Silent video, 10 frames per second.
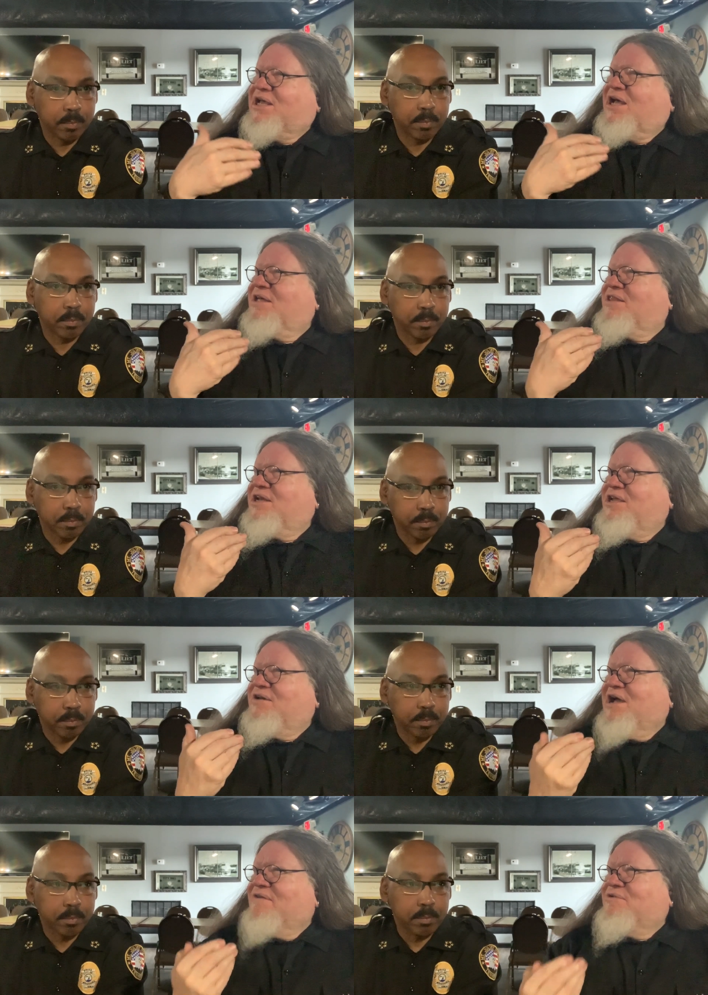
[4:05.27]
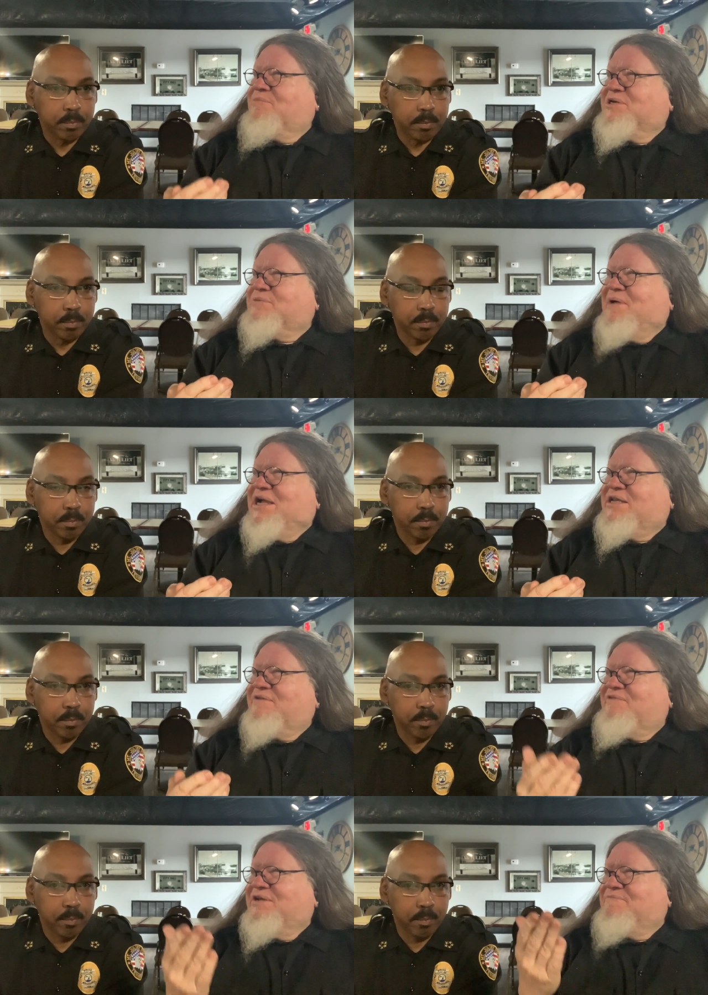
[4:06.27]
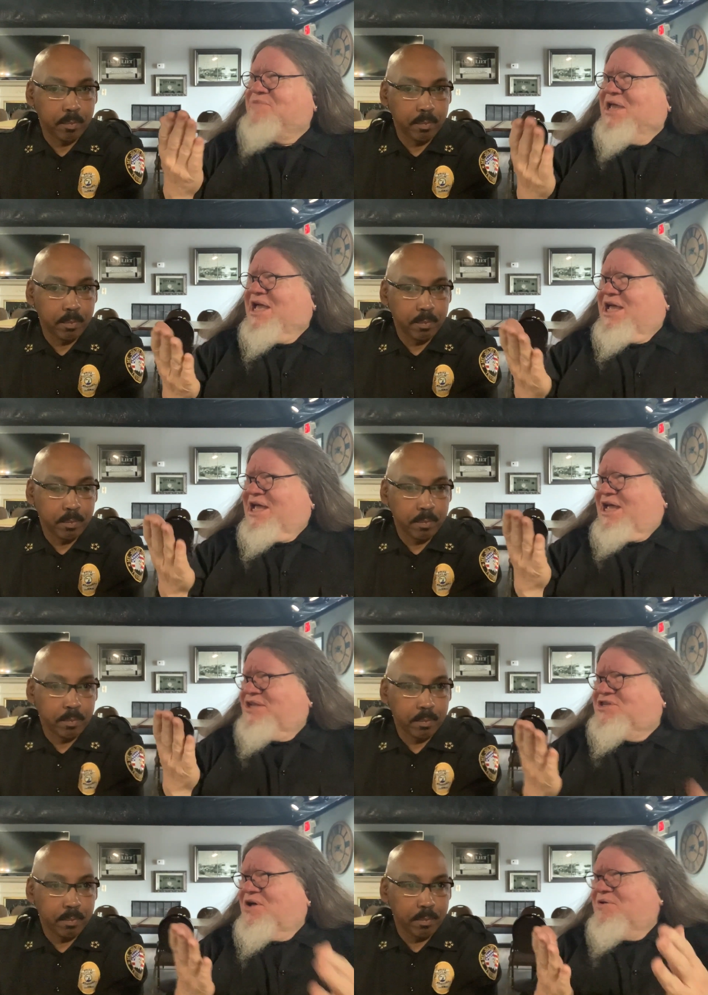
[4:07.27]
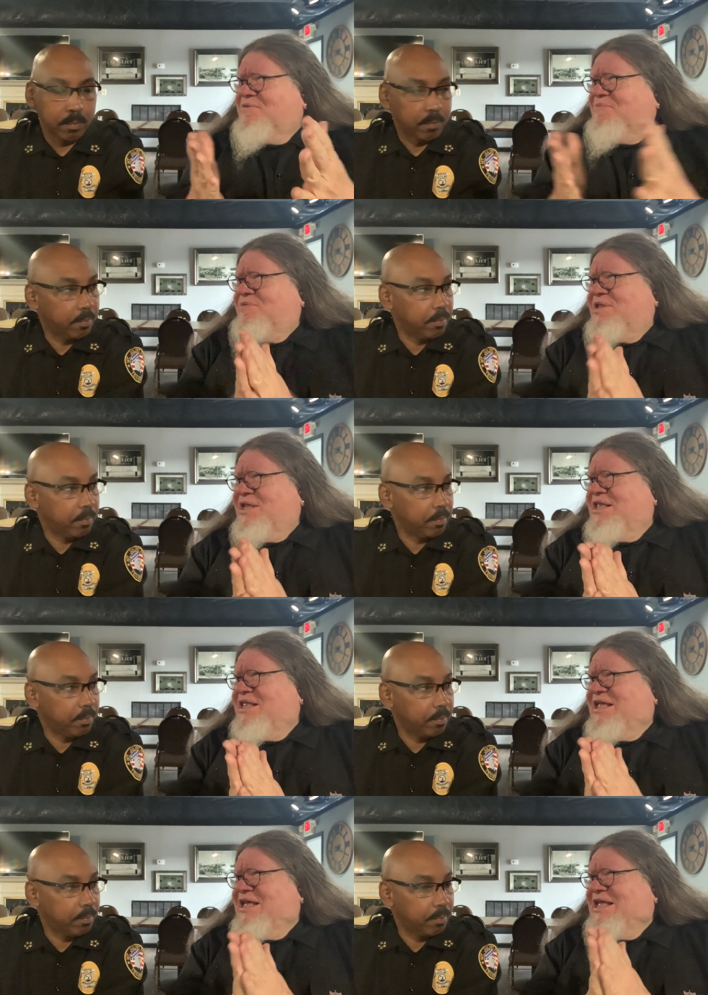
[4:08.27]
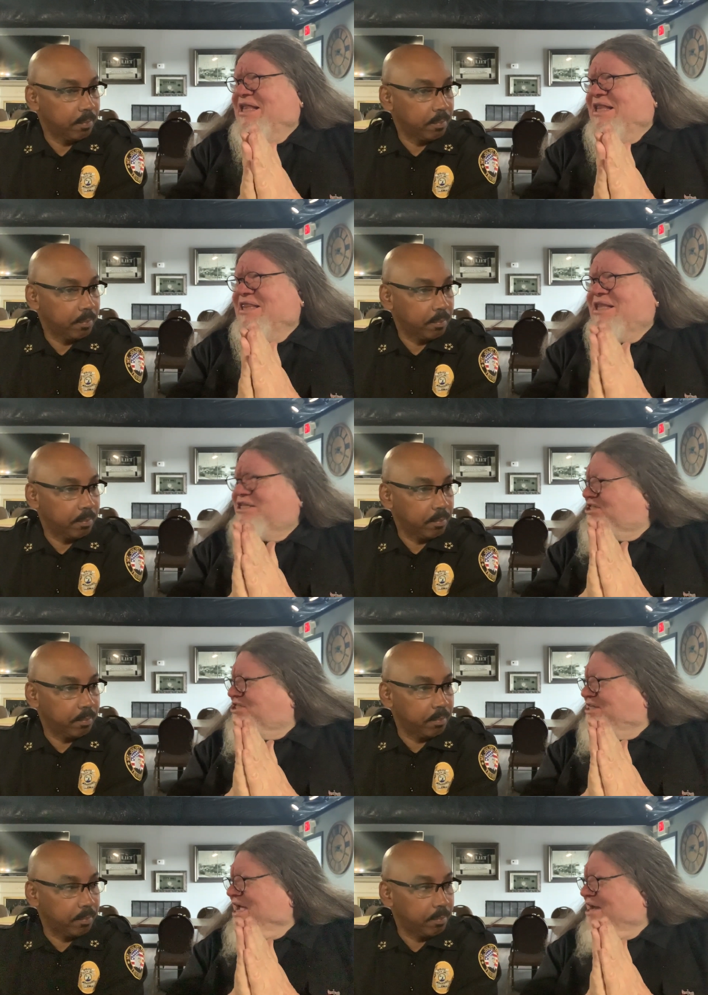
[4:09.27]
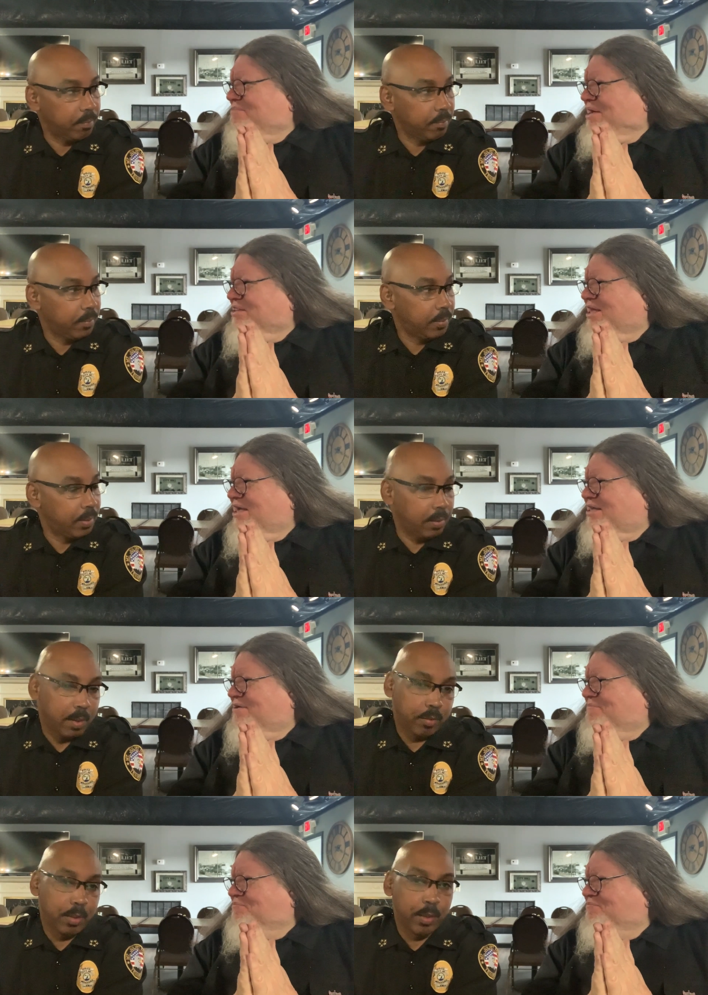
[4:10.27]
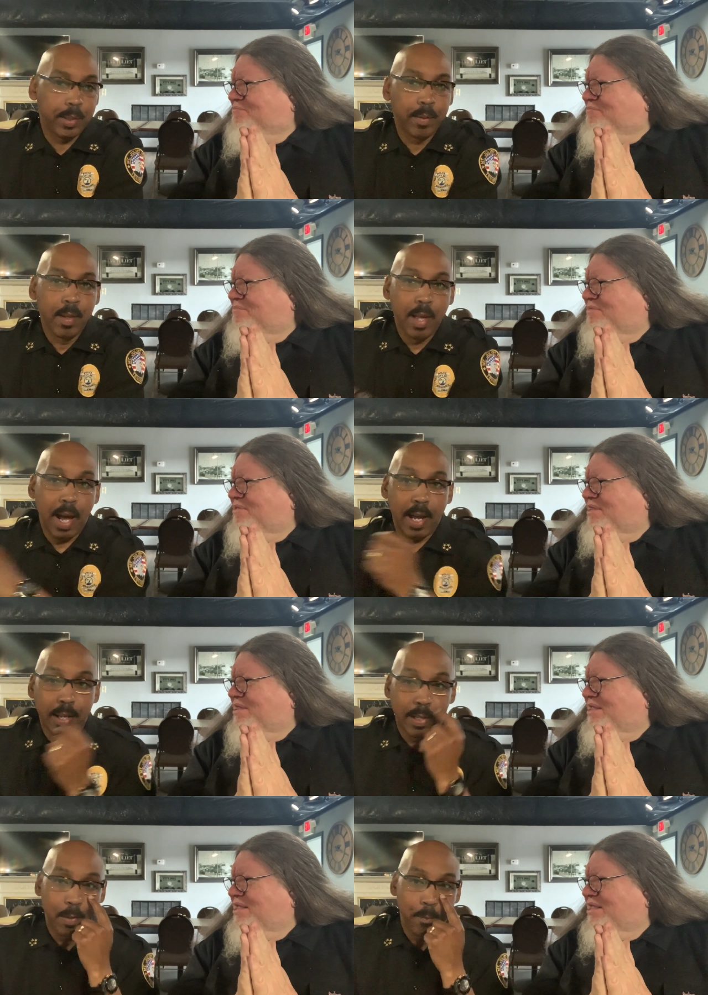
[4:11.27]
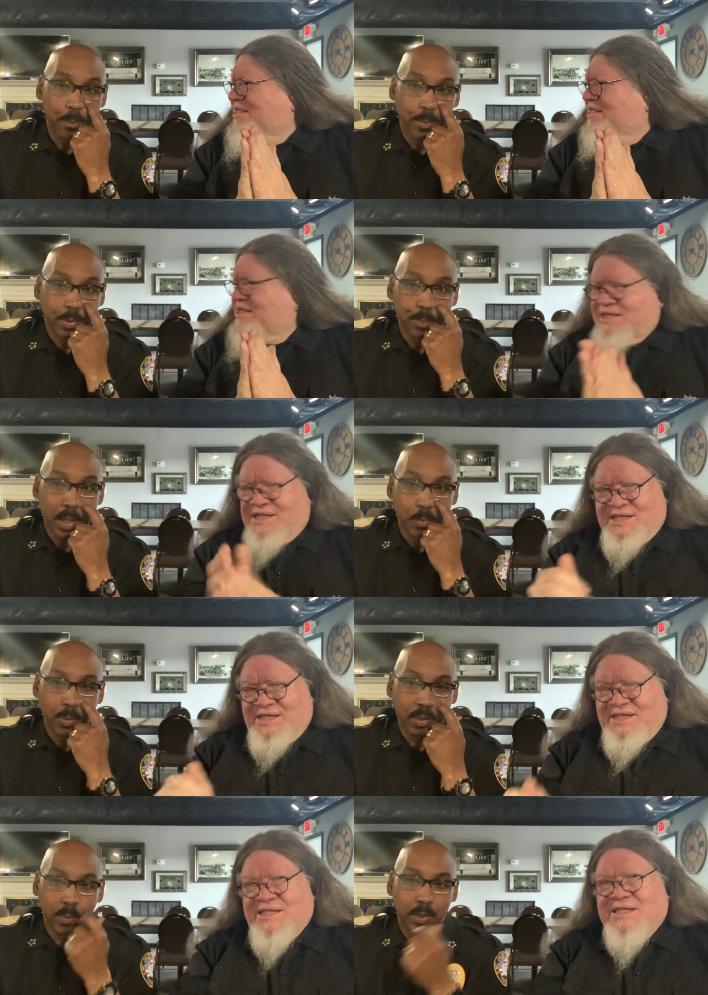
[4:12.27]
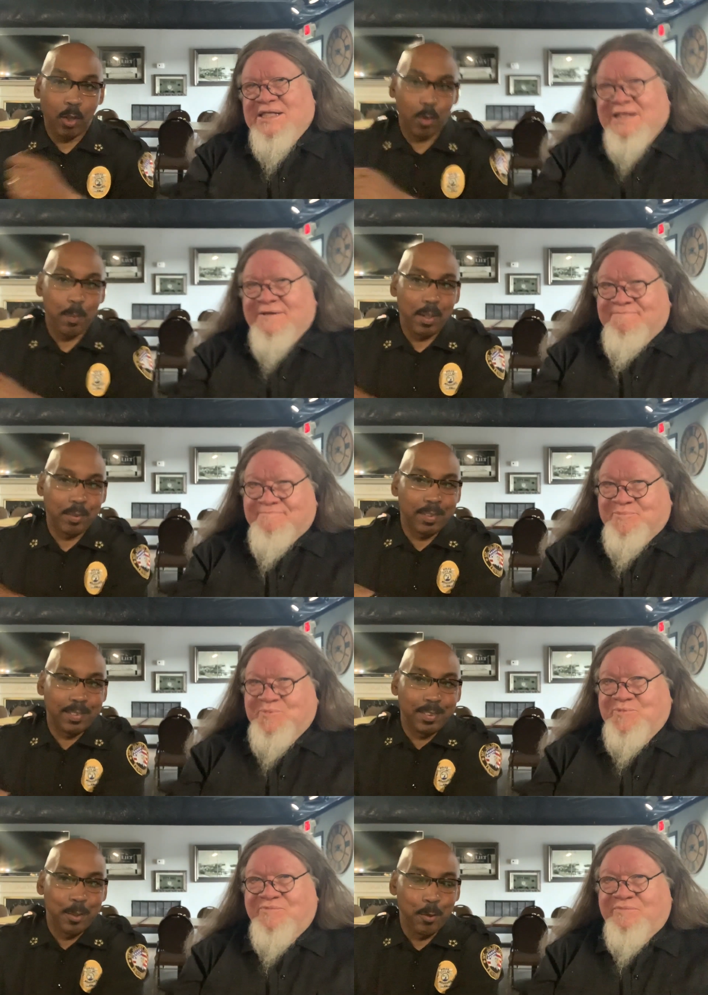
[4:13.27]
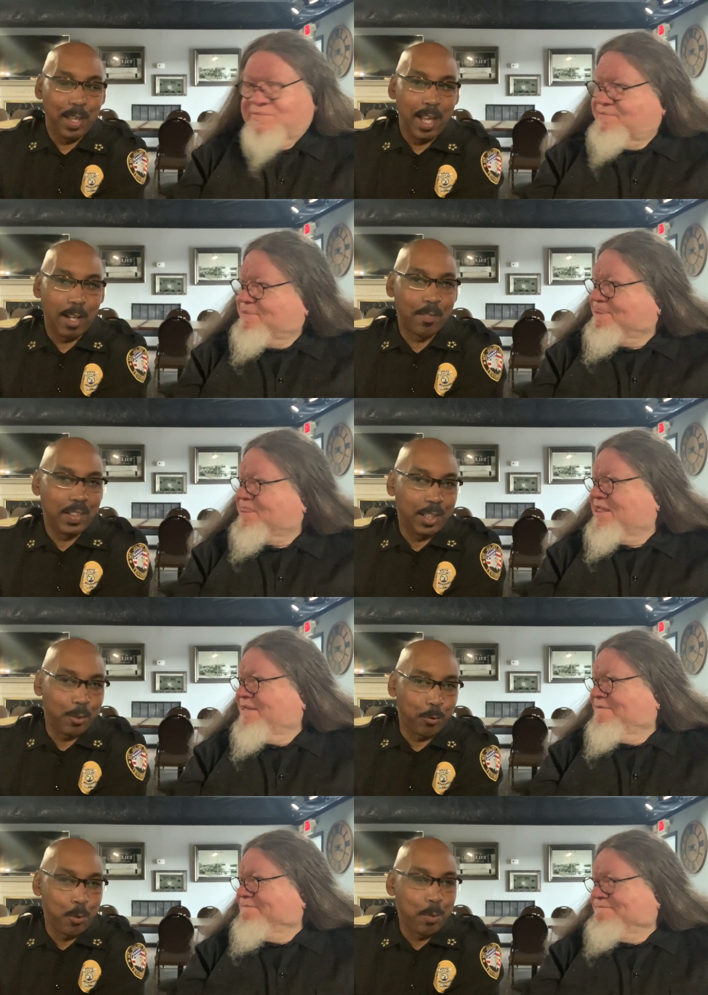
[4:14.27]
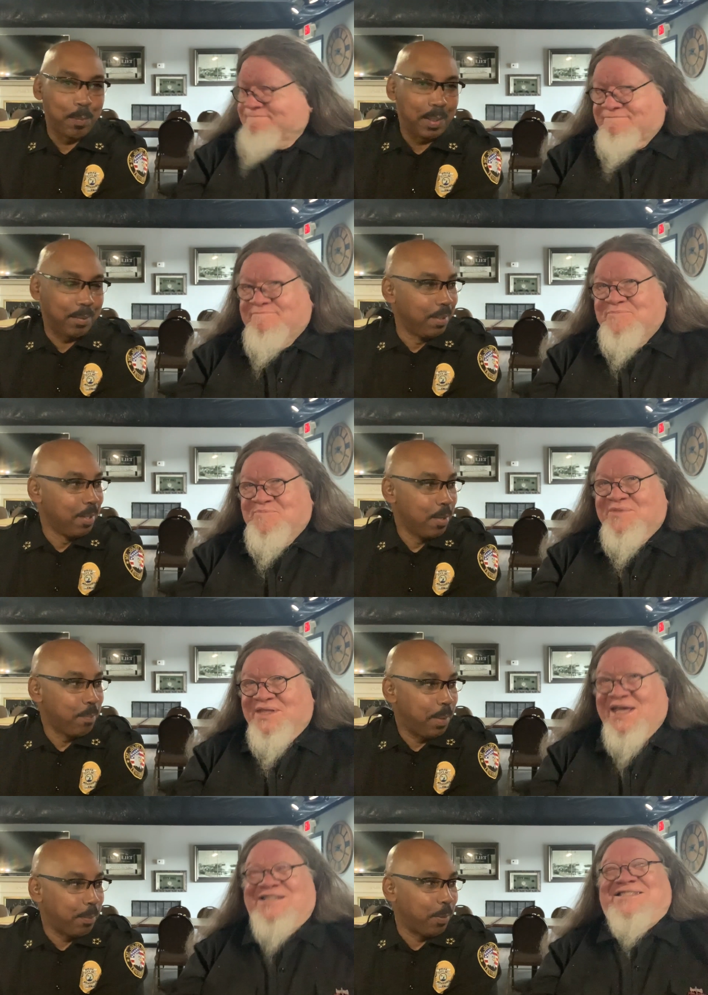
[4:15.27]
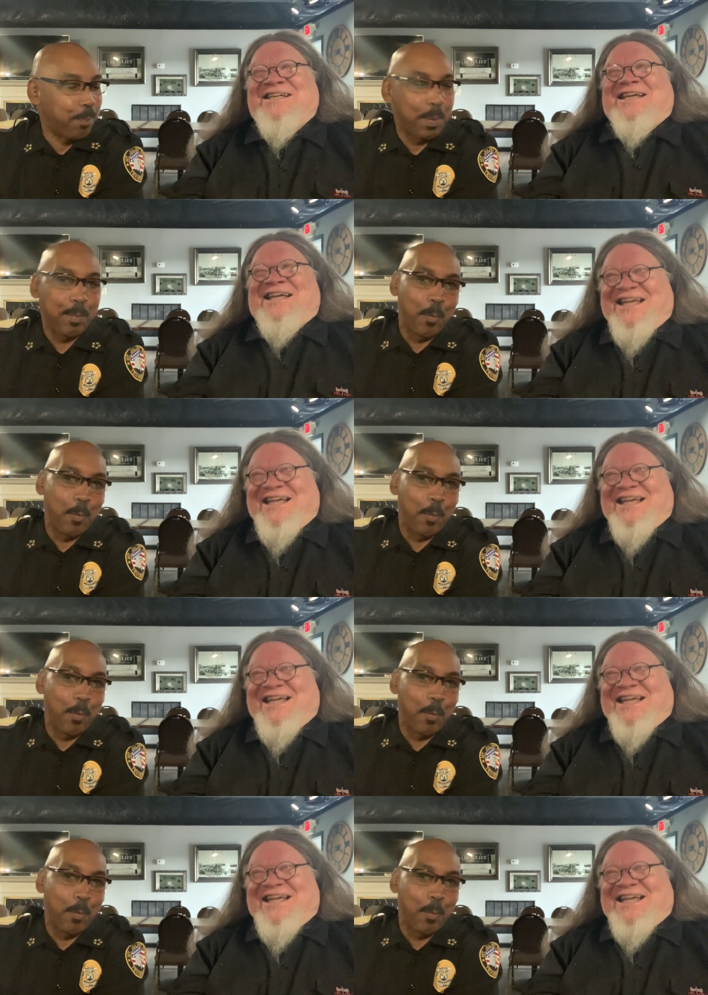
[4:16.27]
Speaker 1: uh, that you have a perspective, and and so let's chat about that.
Speaker 2: Let's do it. I um, sometimes we, we talk about you know the elephant in the room and people yes. people